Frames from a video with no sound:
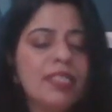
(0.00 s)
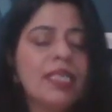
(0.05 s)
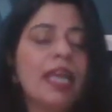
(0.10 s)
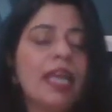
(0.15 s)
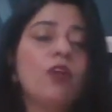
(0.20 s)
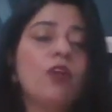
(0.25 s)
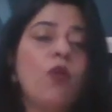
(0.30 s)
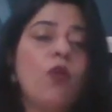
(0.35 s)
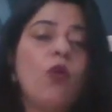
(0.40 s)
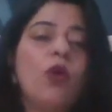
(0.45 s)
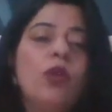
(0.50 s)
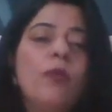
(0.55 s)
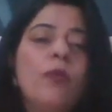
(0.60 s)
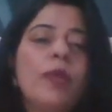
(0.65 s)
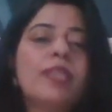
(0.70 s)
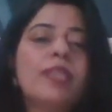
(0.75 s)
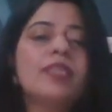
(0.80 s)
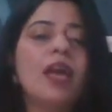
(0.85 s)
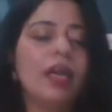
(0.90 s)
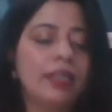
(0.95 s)
had
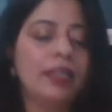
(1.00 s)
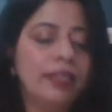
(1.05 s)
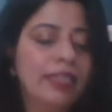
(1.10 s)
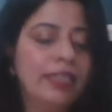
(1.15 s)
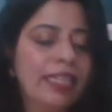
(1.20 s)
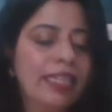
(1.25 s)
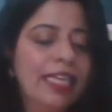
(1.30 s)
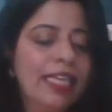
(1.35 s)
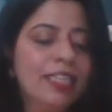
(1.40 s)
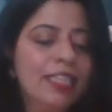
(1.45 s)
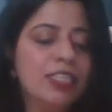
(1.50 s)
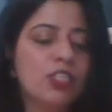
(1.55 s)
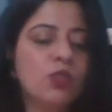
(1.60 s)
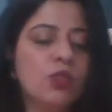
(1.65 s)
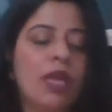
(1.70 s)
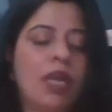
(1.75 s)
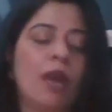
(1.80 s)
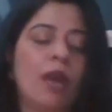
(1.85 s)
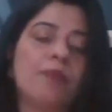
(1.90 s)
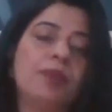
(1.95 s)
always a need to
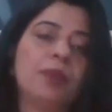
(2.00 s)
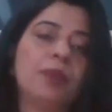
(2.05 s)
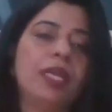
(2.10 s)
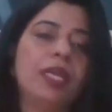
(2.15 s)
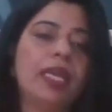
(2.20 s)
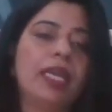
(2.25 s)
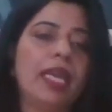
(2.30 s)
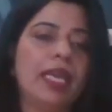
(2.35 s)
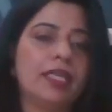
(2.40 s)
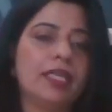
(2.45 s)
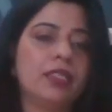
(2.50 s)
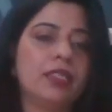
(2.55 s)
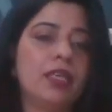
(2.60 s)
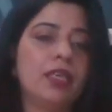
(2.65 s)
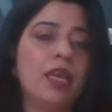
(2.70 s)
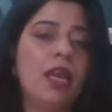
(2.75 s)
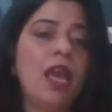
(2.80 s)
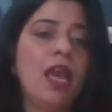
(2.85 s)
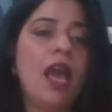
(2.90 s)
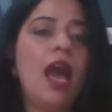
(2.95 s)
communicate.
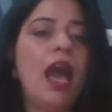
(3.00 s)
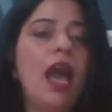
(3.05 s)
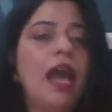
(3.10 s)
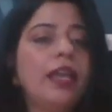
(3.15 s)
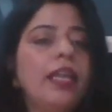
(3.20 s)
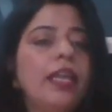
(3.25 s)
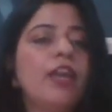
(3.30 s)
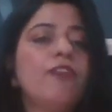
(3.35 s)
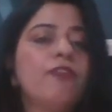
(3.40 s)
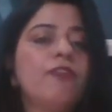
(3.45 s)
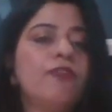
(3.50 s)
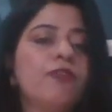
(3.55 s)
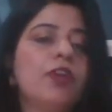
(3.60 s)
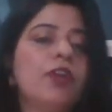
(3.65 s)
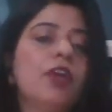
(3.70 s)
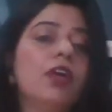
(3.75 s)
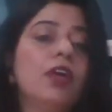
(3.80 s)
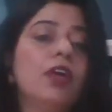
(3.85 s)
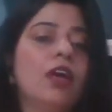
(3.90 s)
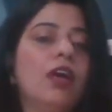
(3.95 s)
And if
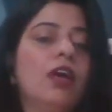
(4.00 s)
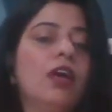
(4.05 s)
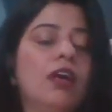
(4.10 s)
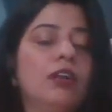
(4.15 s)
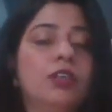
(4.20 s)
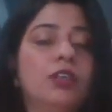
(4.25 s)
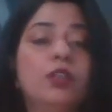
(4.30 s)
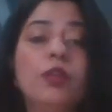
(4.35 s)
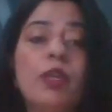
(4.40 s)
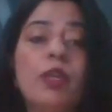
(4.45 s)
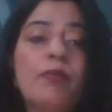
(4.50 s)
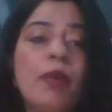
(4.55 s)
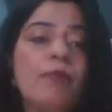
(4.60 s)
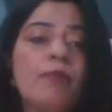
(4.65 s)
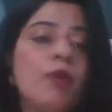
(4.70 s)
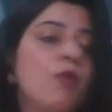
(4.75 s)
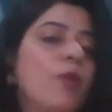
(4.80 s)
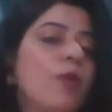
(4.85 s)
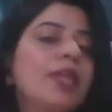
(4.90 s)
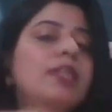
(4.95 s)
you
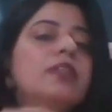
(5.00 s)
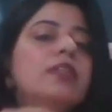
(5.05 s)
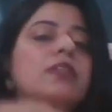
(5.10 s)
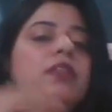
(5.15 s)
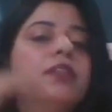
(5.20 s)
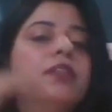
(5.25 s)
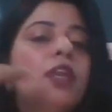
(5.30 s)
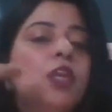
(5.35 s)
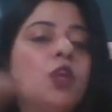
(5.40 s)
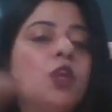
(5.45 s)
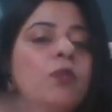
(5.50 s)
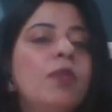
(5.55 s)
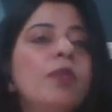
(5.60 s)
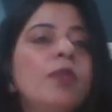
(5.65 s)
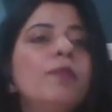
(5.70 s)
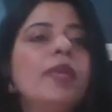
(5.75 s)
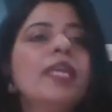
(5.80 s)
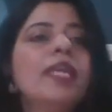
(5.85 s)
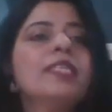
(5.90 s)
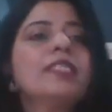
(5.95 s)
remember when the
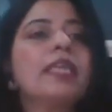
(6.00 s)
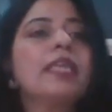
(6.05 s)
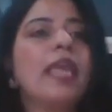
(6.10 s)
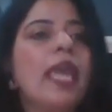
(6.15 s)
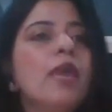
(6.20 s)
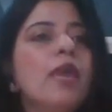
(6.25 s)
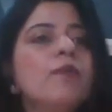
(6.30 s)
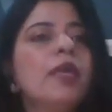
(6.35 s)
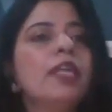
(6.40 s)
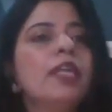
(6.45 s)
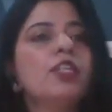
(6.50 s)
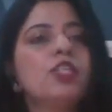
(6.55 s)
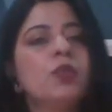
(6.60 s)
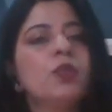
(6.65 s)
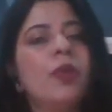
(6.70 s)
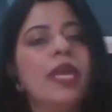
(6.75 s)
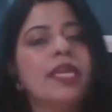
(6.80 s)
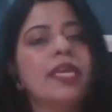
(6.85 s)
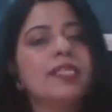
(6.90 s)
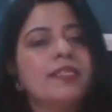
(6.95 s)
human beings came into
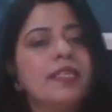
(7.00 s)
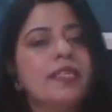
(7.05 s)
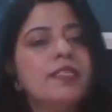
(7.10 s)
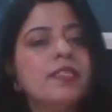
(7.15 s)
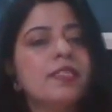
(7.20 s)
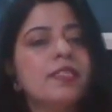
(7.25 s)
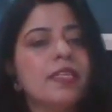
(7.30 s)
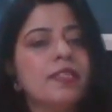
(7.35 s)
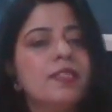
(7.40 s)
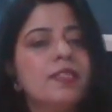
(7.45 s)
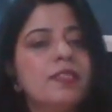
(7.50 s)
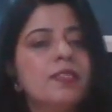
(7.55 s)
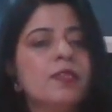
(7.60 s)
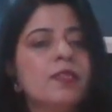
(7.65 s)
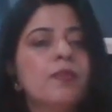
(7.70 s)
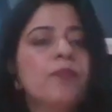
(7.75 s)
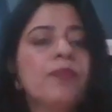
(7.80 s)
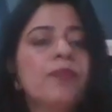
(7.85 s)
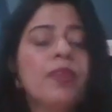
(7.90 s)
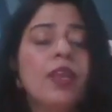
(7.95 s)

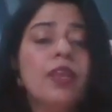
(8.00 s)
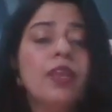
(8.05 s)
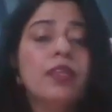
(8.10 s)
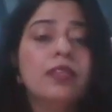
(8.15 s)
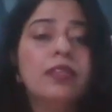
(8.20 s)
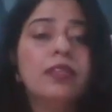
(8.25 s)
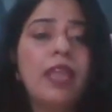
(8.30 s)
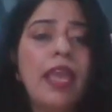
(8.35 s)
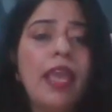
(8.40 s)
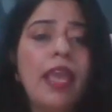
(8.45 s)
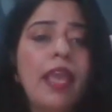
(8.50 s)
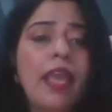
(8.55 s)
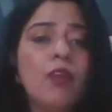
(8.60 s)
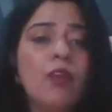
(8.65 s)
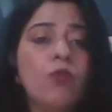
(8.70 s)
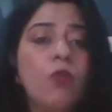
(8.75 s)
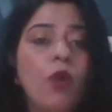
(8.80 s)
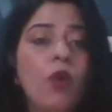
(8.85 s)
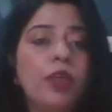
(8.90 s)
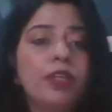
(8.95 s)
existence, they
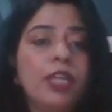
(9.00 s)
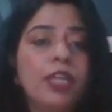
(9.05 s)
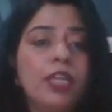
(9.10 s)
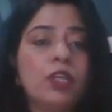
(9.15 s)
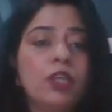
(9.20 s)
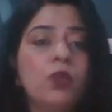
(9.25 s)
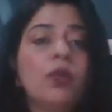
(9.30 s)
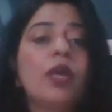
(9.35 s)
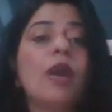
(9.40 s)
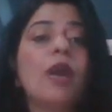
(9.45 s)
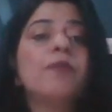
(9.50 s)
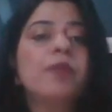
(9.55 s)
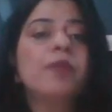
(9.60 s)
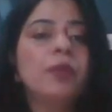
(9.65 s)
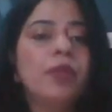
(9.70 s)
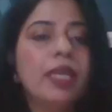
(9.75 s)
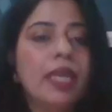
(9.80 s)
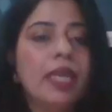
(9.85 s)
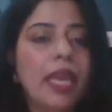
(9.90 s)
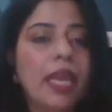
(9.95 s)
wanted to
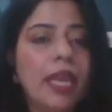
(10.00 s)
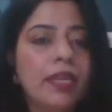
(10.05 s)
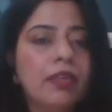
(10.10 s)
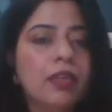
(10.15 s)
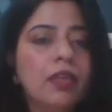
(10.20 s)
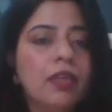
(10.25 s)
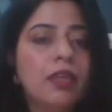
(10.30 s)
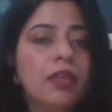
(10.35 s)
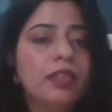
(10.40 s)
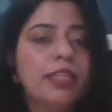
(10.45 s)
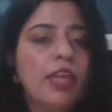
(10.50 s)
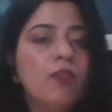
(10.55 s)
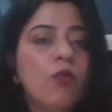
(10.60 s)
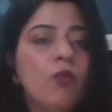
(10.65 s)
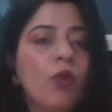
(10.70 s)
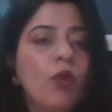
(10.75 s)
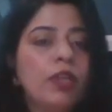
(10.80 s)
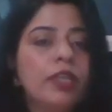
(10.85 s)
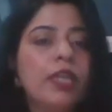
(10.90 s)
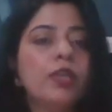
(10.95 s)
communicate, they
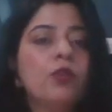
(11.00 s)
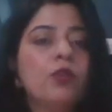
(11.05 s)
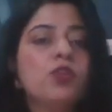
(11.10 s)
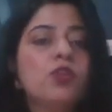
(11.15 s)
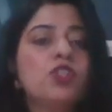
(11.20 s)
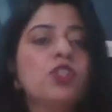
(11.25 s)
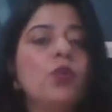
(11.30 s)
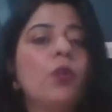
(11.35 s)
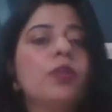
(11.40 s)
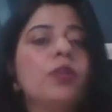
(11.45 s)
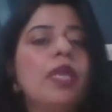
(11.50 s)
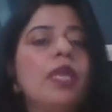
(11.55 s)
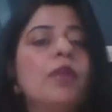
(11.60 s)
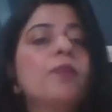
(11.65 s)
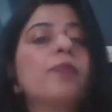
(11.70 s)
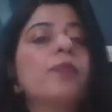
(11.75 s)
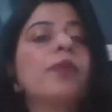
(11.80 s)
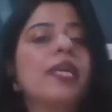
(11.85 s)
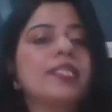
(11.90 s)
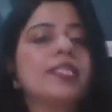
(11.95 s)
wanted to show their
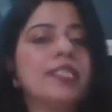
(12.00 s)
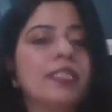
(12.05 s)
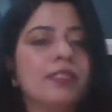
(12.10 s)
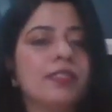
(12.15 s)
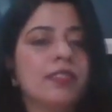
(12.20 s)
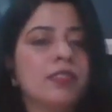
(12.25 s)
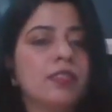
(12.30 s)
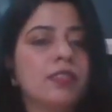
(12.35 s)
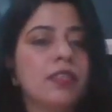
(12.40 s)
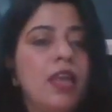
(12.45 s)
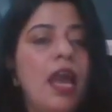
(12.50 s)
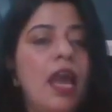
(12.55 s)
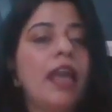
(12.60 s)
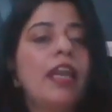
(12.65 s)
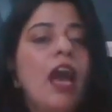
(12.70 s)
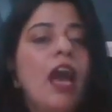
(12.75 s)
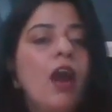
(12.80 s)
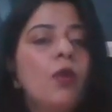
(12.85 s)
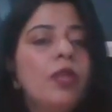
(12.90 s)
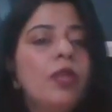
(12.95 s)
presence. And
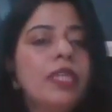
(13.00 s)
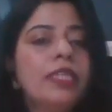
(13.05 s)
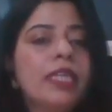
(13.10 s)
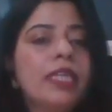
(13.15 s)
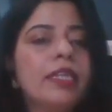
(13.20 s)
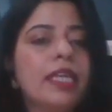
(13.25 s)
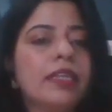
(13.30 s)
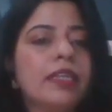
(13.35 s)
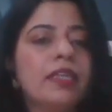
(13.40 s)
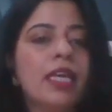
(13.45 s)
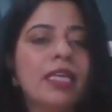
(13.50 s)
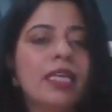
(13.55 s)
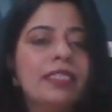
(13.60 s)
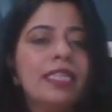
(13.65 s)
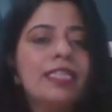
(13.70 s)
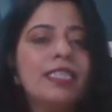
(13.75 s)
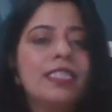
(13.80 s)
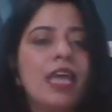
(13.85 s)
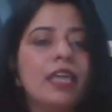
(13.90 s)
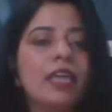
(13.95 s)
how did they do it? They
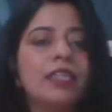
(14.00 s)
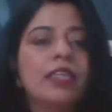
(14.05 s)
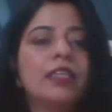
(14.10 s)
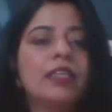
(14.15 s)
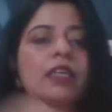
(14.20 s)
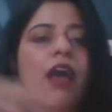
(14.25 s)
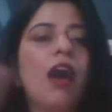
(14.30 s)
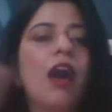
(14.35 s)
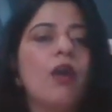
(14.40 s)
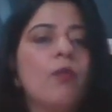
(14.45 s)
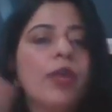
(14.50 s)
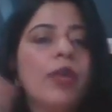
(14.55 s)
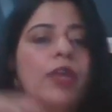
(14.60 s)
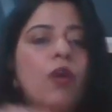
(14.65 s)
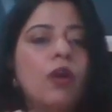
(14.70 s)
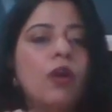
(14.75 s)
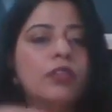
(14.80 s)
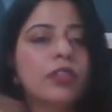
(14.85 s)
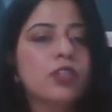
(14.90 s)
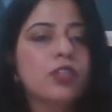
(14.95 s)
started carving
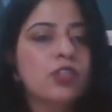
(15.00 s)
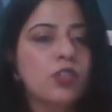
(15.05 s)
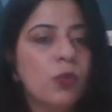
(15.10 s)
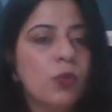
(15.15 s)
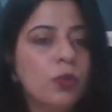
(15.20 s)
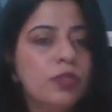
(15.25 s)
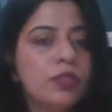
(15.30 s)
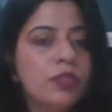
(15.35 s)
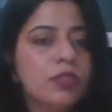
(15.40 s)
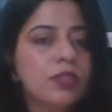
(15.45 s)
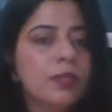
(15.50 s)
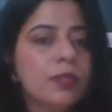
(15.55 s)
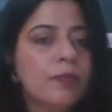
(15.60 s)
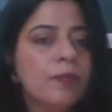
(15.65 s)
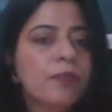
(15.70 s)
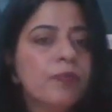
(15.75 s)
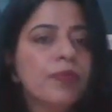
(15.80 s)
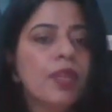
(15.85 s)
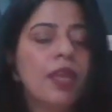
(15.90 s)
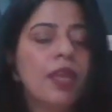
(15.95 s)
on the stones.